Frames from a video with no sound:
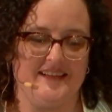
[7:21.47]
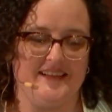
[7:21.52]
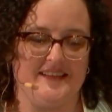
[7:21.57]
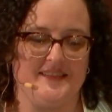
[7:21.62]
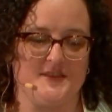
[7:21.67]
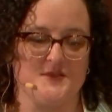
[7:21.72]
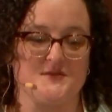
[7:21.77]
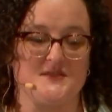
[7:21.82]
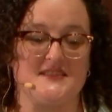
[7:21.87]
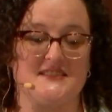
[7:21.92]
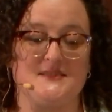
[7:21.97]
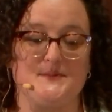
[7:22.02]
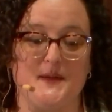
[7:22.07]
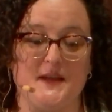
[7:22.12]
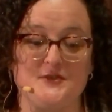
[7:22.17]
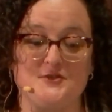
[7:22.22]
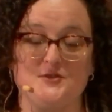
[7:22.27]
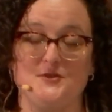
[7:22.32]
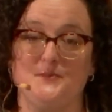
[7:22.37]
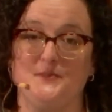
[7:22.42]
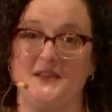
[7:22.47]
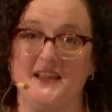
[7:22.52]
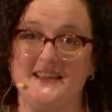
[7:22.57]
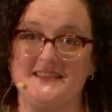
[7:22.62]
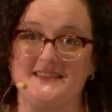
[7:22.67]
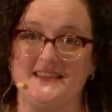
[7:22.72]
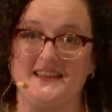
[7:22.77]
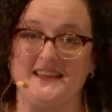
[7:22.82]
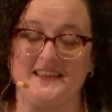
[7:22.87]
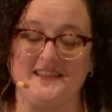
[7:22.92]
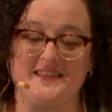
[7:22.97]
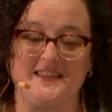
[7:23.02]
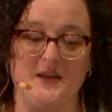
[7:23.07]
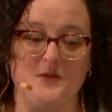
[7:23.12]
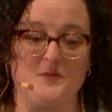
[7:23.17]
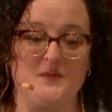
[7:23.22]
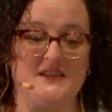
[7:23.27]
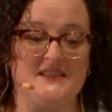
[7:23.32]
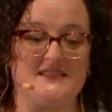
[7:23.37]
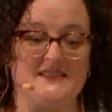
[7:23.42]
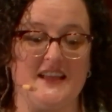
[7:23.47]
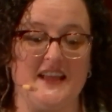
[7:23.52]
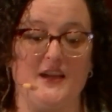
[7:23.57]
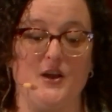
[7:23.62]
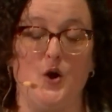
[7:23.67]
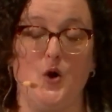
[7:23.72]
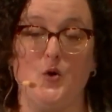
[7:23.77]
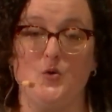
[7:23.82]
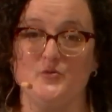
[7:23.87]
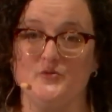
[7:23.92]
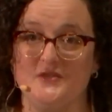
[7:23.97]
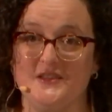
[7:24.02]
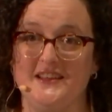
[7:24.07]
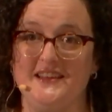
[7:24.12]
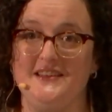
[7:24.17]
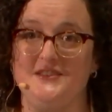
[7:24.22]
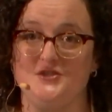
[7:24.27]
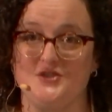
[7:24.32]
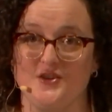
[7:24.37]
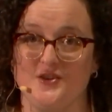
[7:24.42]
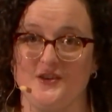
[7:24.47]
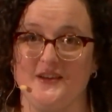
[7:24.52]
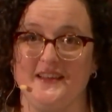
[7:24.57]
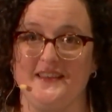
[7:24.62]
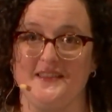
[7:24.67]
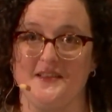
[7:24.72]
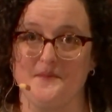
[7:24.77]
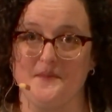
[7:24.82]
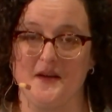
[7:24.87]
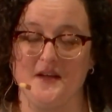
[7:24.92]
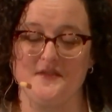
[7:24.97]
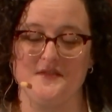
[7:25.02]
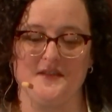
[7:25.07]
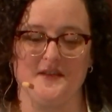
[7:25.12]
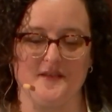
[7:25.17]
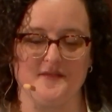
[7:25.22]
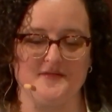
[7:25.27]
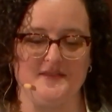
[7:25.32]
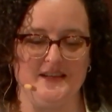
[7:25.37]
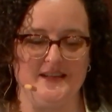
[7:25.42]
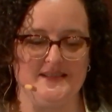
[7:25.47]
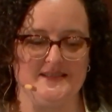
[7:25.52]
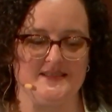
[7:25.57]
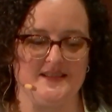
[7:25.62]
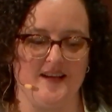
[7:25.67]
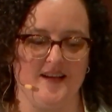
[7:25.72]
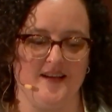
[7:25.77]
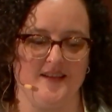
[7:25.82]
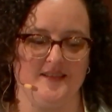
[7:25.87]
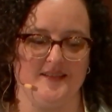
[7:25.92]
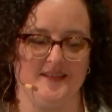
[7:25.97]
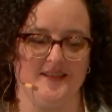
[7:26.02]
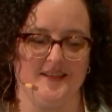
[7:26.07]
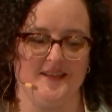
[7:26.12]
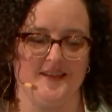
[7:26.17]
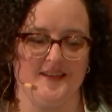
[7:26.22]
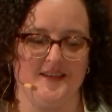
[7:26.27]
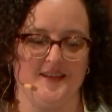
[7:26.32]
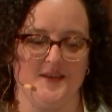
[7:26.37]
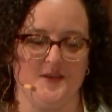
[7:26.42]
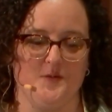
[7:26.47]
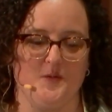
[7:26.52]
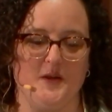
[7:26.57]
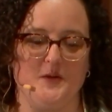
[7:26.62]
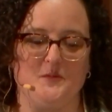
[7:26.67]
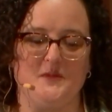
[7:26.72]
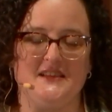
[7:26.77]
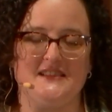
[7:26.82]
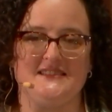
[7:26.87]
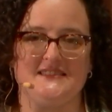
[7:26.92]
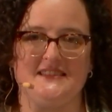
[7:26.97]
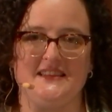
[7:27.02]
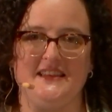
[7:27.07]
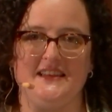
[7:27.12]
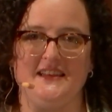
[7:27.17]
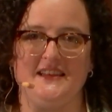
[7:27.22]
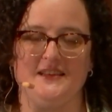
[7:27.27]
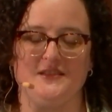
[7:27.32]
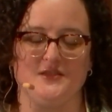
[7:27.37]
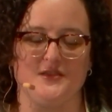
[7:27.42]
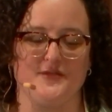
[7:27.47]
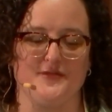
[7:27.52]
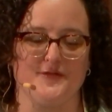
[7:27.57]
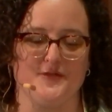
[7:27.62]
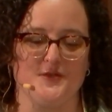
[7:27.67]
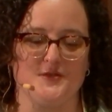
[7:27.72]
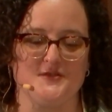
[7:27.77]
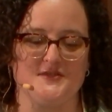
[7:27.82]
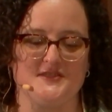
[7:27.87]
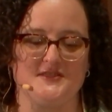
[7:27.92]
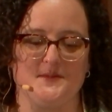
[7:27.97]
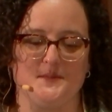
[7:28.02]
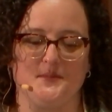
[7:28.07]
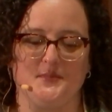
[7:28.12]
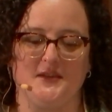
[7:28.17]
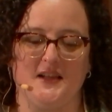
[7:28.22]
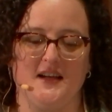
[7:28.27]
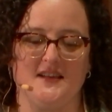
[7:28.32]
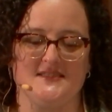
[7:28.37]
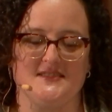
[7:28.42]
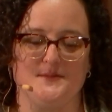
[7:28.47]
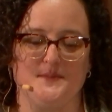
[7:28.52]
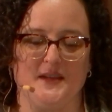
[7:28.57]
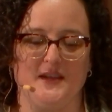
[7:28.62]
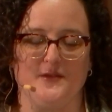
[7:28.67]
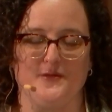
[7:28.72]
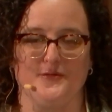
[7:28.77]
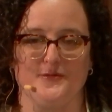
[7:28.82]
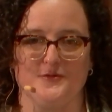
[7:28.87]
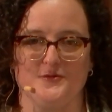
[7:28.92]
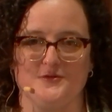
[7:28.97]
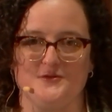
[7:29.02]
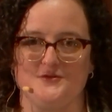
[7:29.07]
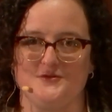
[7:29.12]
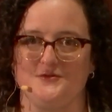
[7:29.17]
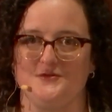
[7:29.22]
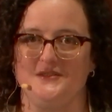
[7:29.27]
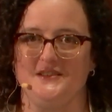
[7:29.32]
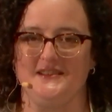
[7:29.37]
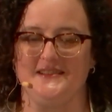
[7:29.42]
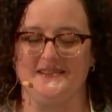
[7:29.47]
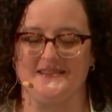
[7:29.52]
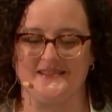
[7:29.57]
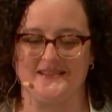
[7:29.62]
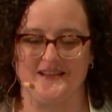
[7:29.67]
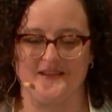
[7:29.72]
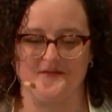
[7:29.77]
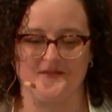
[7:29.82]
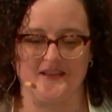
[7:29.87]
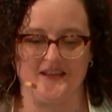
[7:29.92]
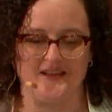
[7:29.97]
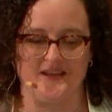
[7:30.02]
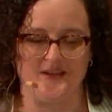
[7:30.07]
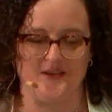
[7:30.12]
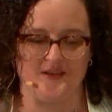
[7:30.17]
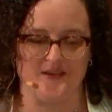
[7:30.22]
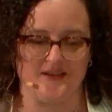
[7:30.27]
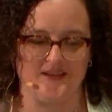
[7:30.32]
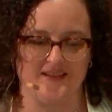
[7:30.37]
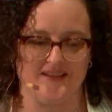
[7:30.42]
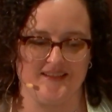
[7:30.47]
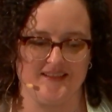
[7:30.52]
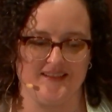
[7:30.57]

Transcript: There's a special blessing that we say only during the month of Nisan, when we see the first blossoming fruit trees of the year.